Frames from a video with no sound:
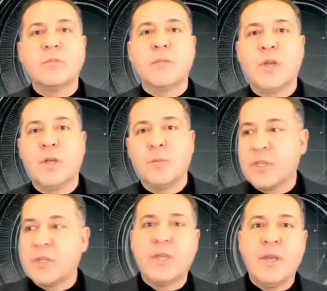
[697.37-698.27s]

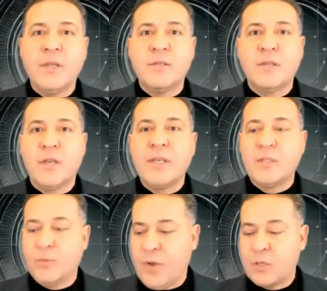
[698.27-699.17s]
but the kids, he's
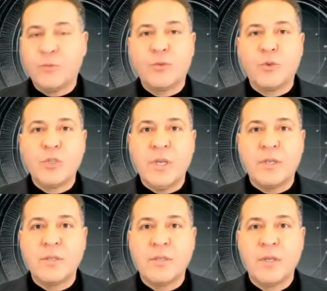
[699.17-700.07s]
the father of those
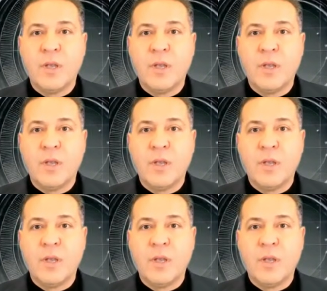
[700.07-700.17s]
kids.